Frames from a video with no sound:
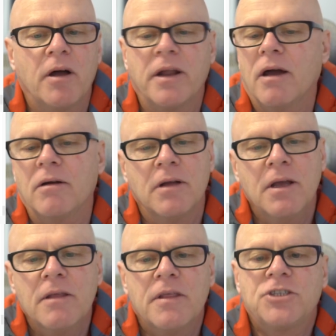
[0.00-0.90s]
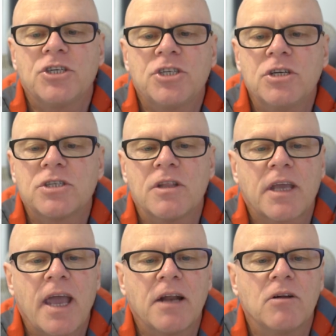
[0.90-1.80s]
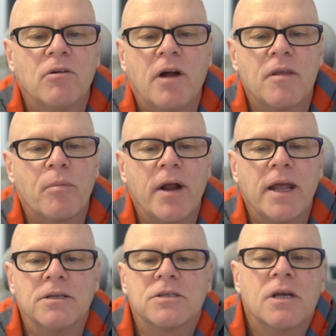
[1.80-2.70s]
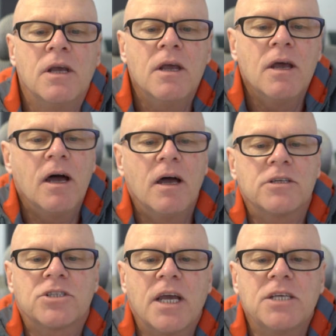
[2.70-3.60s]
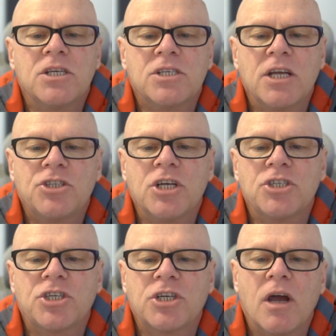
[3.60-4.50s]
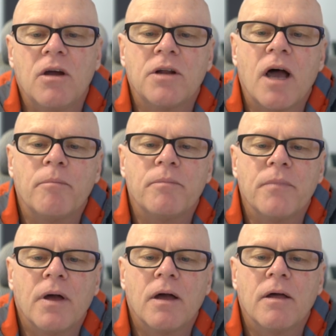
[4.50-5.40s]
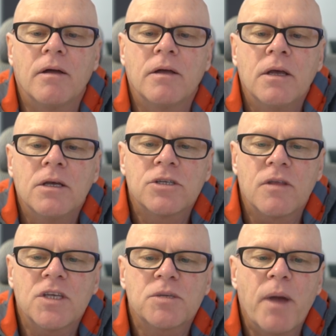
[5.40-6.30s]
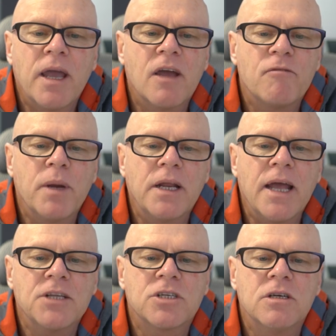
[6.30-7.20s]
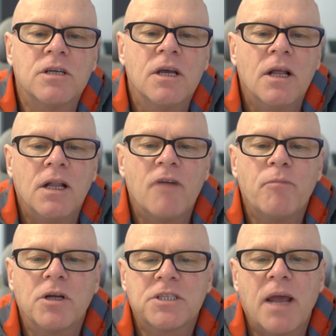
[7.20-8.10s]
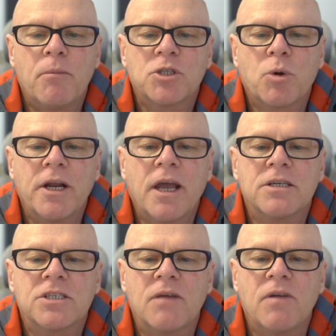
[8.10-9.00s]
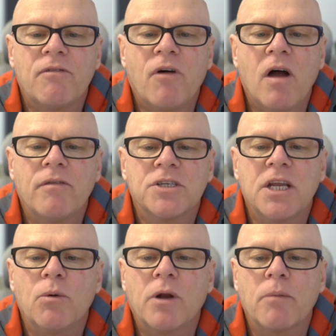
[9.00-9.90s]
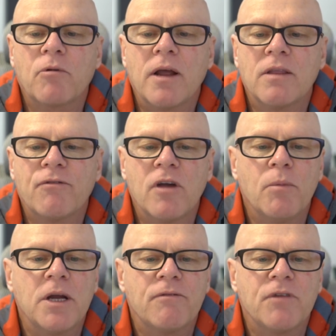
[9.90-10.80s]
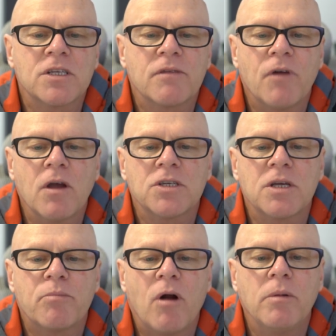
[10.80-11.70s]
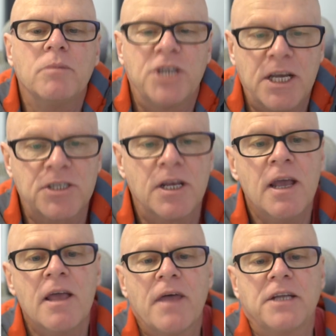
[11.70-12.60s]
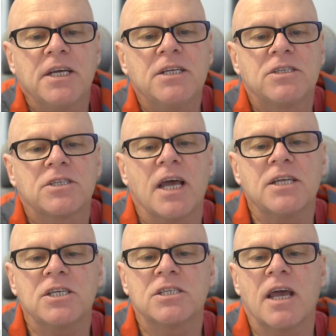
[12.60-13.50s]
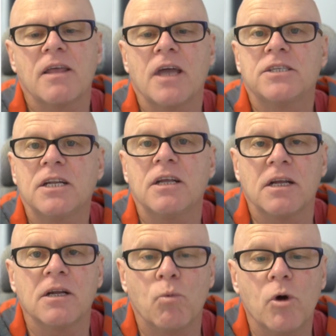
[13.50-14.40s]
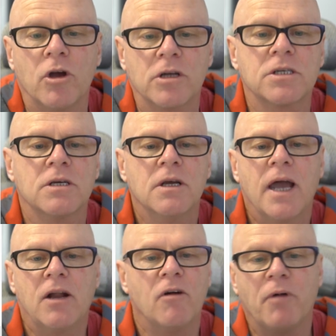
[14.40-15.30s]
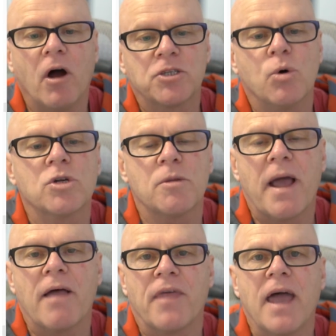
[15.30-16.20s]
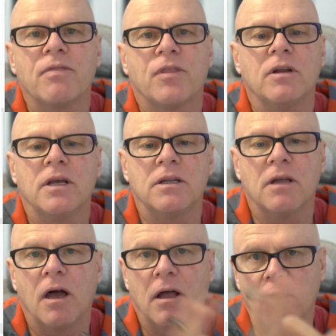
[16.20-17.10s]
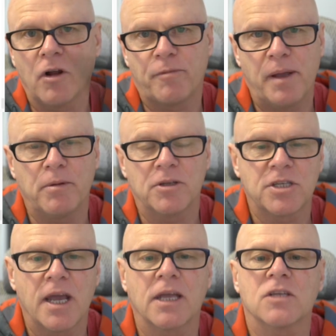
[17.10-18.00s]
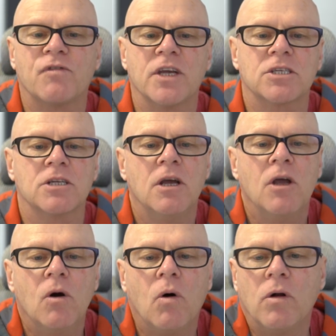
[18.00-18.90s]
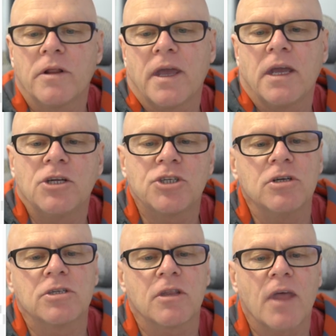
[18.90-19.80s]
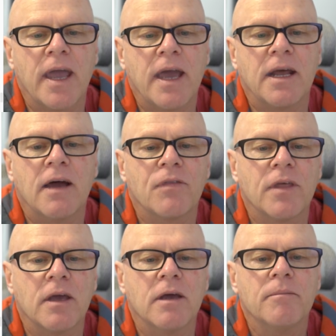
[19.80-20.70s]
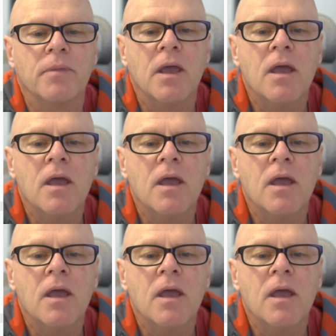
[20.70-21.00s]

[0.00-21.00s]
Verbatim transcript: I know. They're just used to the Canon or other brands. Uh, Stacy said, just showed up, uh, so this may have been answered. Love my Tamron 28 to 75. Has anyone upgraded the firmware to fix the focusing problems? Yes, they did. Stacy say they did it and it worked. And I've, i talked about that, that it, a lot of people are saying it's fixed all of their issues that they had out there.